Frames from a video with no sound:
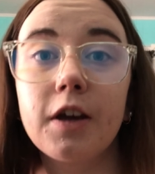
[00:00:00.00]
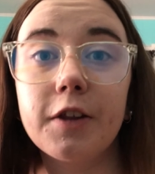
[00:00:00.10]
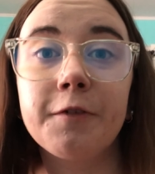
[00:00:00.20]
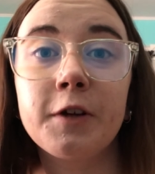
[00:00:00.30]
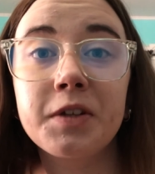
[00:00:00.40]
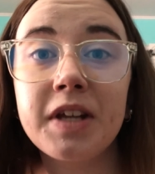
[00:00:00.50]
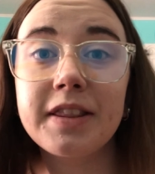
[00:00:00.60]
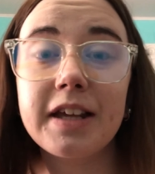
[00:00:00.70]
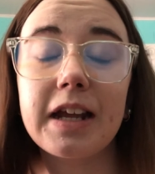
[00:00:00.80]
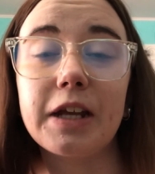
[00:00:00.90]
The first
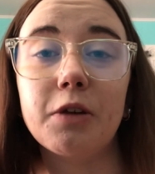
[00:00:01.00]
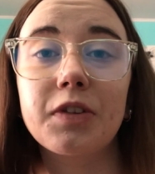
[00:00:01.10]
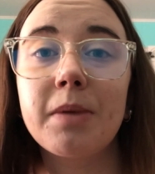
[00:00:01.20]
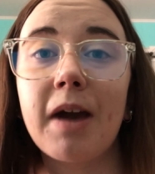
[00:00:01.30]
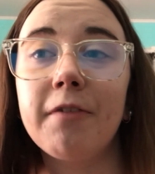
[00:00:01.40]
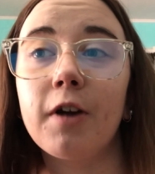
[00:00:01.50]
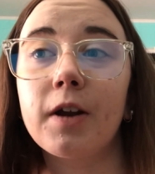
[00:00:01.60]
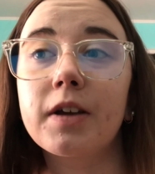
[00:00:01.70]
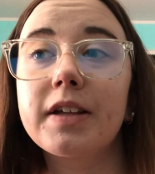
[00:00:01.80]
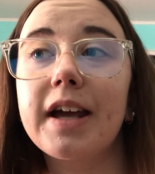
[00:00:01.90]
that I used them,
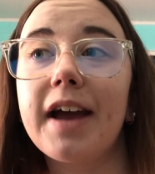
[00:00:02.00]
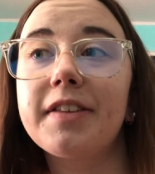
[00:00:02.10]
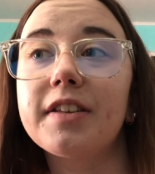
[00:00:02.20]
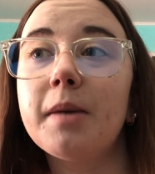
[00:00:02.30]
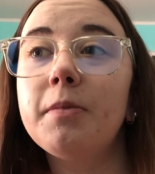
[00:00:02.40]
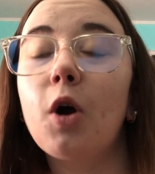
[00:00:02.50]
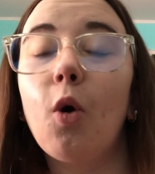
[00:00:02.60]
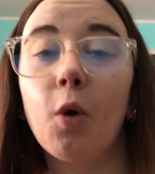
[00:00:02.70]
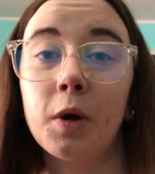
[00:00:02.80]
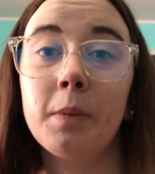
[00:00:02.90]
ironically, I slept
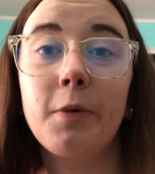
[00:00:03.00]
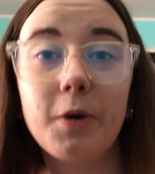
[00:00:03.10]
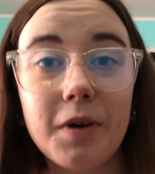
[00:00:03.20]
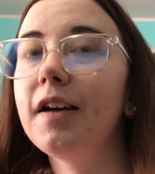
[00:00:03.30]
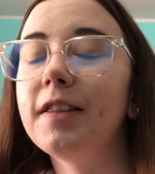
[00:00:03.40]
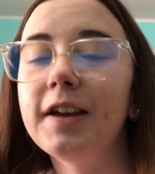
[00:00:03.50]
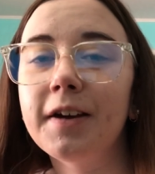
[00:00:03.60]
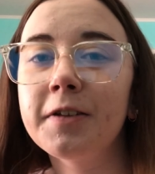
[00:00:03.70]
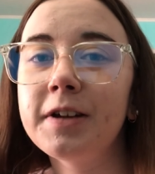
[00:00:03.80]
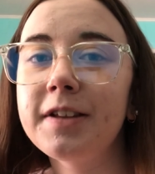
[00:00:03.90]
horrible. The
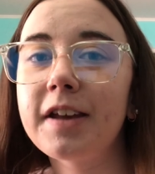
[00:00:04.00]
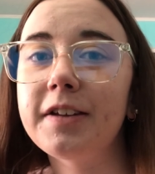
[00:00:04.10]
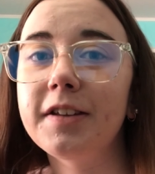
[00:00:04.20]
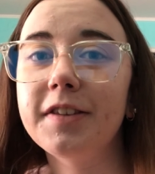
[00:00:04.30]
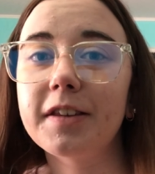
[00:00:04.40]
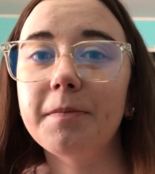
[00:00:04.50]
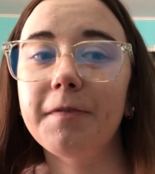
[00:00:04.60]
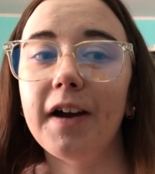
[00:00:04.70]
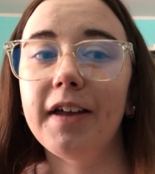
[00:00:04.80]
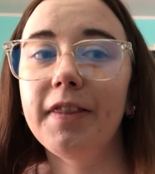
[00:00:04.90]
other nights I did sleep
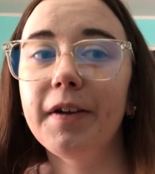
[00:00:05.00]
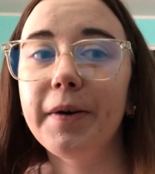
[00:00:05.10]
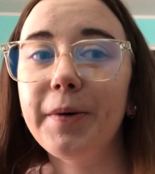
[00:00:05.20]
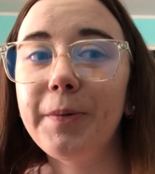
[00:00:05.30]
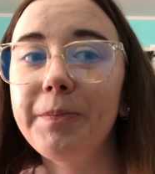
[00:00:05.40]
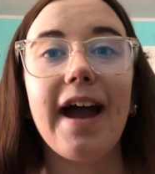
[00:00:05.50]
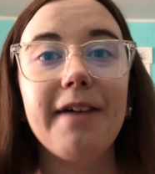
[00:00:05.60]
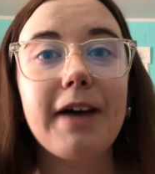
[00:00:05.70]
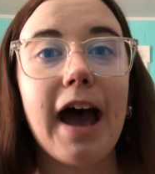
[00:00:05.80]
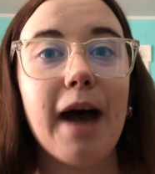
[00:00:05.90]
fine though. I
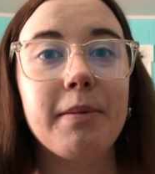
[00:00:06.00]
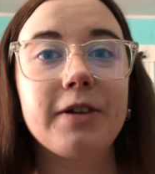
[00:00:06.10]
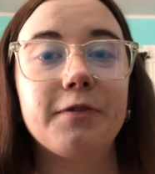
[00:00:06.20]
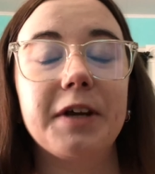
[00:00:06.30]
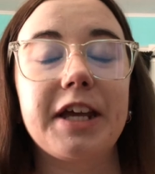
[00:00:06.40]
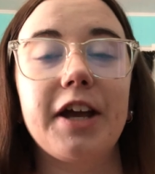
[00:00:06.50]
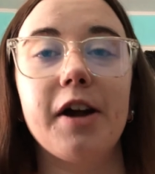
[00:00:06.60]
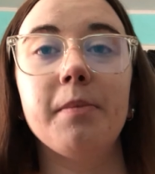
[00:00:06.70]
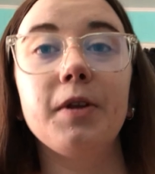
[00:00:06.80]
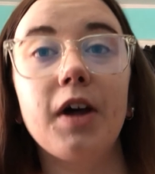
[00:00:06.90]
have a habit of waking
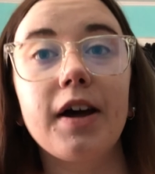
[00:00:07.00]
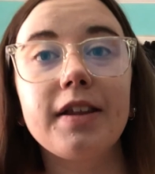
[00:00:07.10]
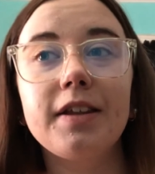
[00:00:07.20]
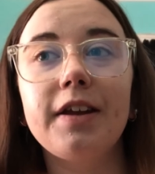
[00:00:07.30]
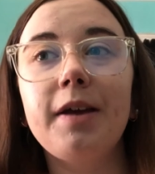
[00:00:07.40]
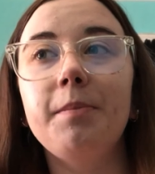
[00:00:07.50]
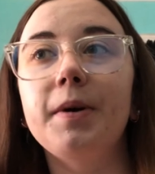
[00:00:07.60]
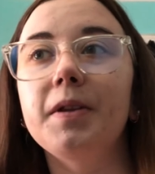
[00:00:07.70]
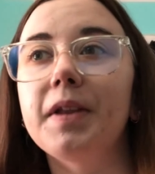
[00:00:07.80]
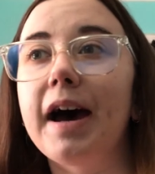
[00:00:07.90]
up a lot in the night,
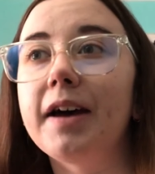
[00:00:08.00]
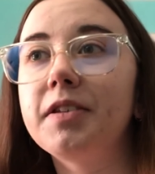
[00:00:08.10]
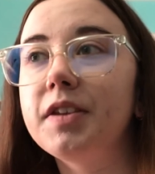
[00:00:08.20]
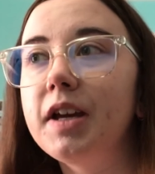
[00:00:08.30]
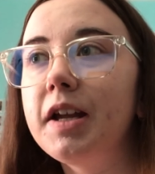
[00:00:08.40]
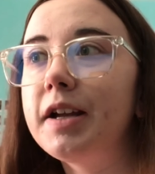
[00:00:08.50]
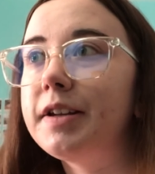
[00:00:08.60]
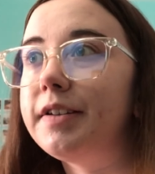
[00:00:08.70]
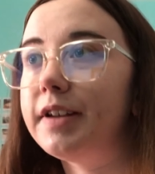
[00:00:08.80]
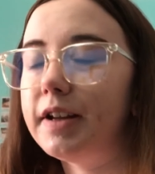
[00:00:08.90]
but last night I
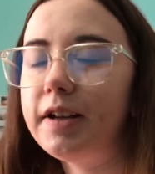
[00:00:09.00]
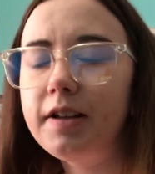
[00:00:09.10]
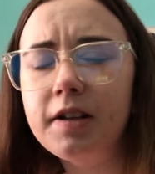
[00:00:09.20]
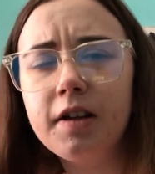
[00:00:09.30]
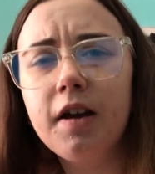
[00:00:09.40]
didn't.